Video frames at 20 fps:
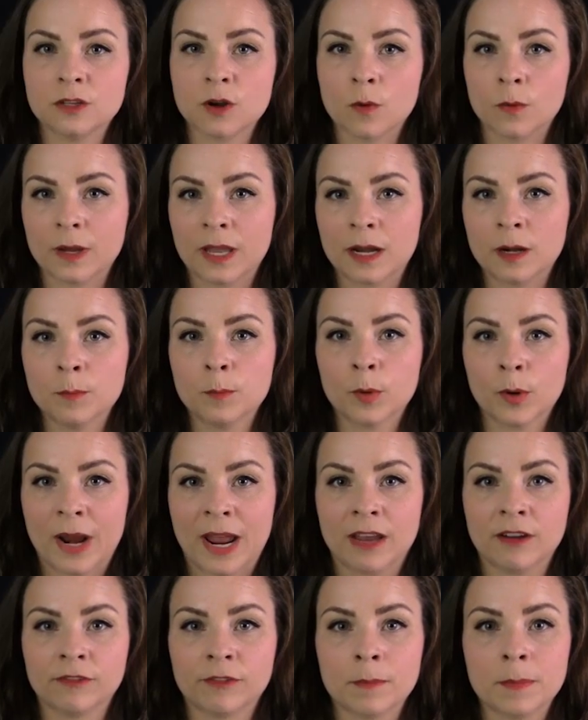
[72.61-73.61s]
don't get a
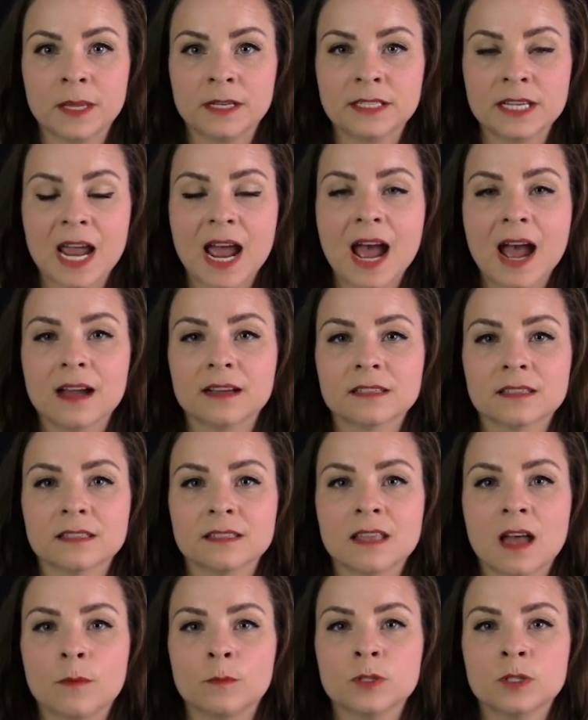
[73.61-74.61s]
break from the tax
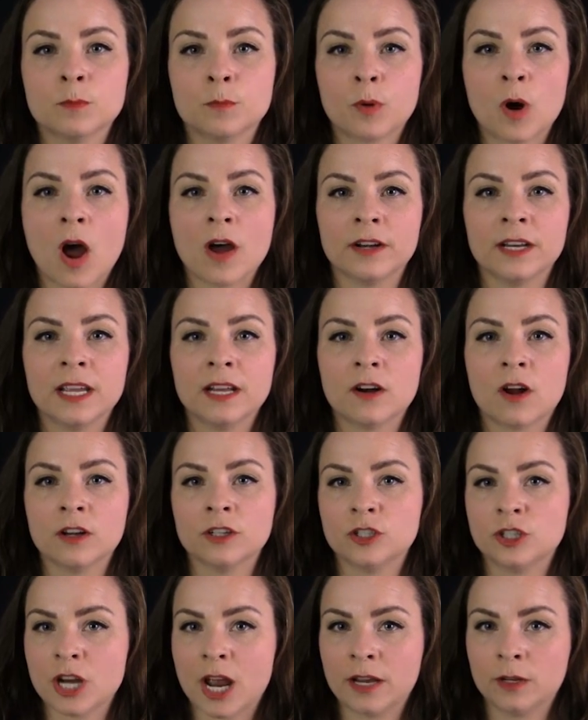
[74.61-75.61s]
that was brought in
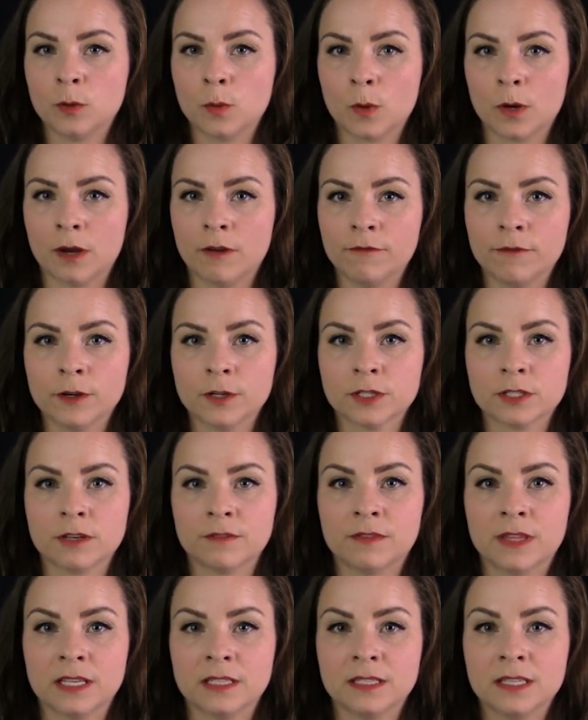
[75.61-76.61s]
on January 1st
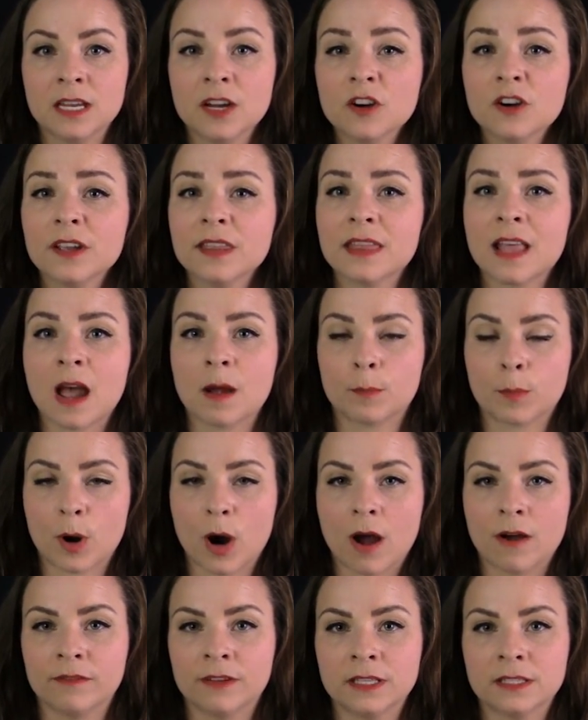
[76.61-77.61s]
of this year in that
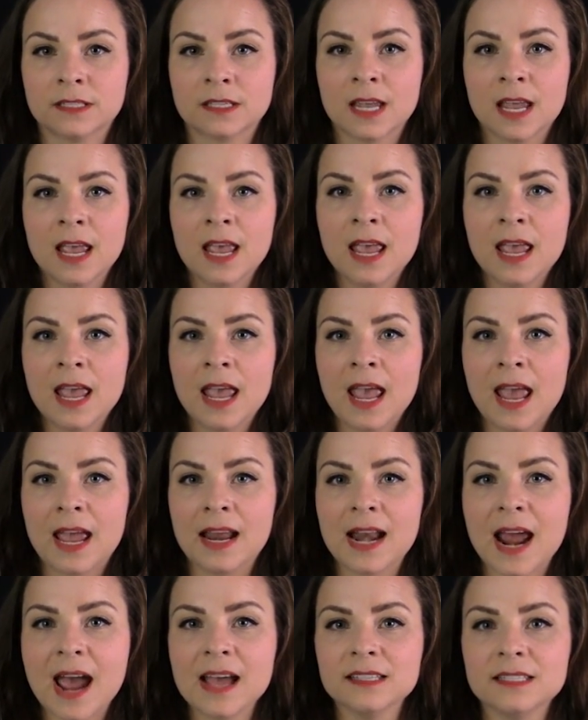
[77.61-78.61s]
province
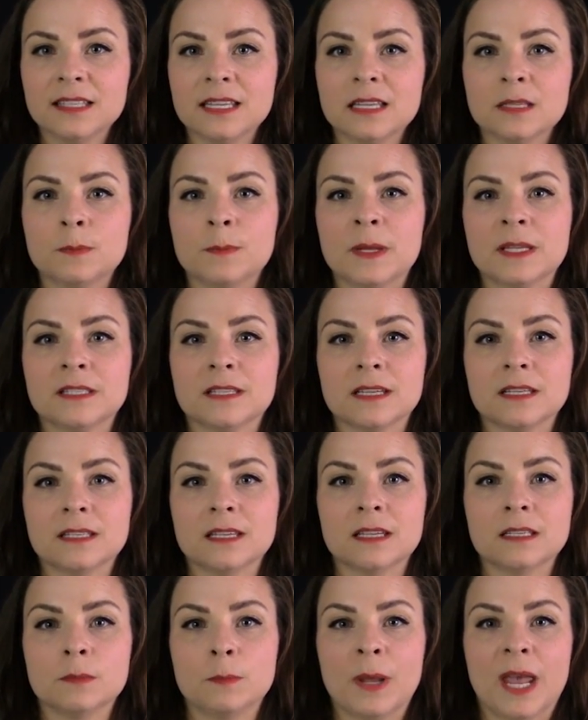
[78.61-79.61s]
and has these
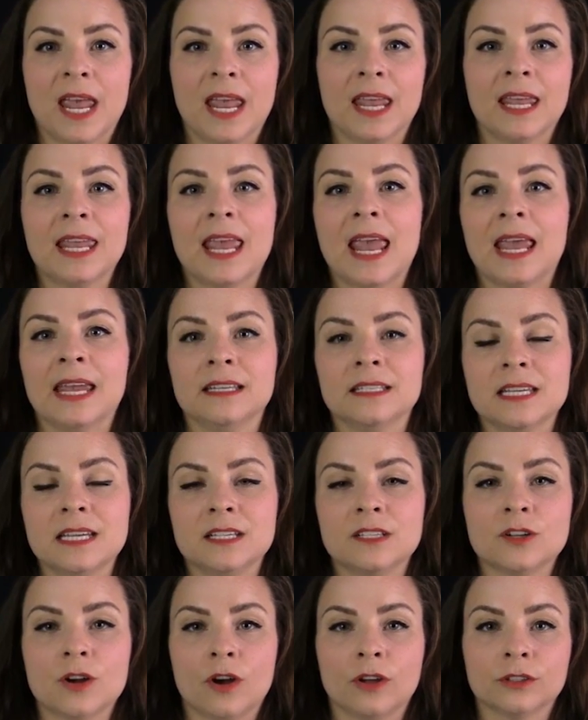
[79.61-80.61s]
businesses paying
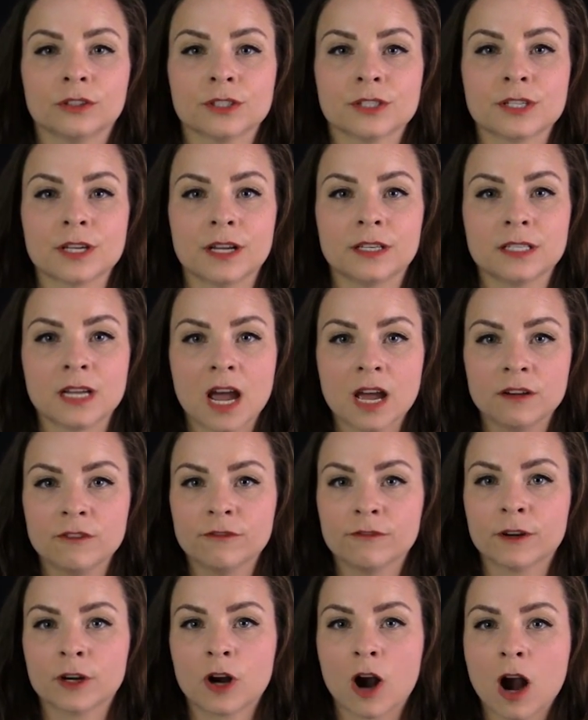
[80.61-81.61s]
$18 a ton
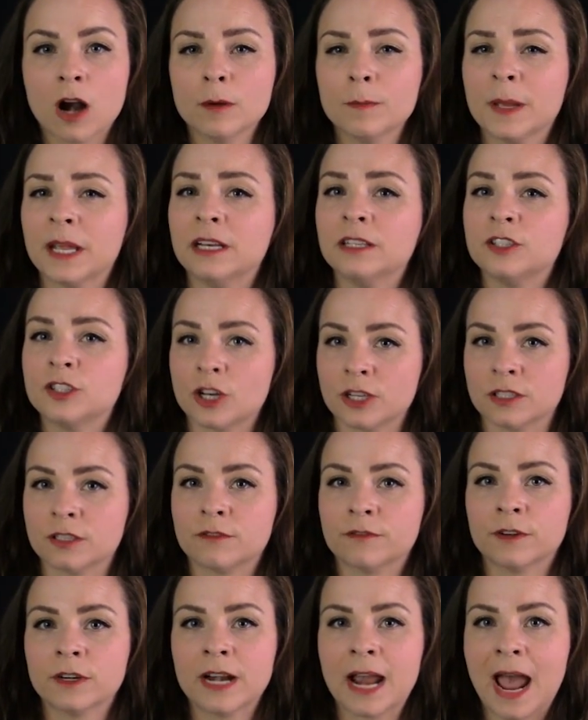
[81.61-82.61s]
for carbon
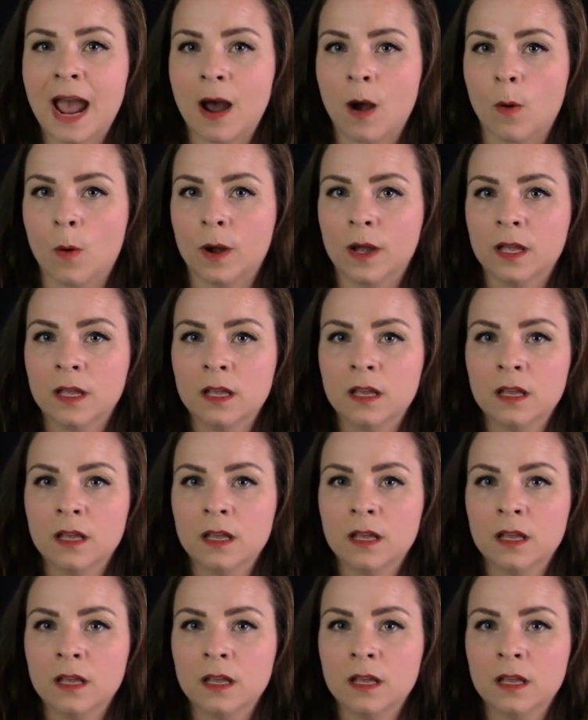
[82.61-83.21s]
just for now.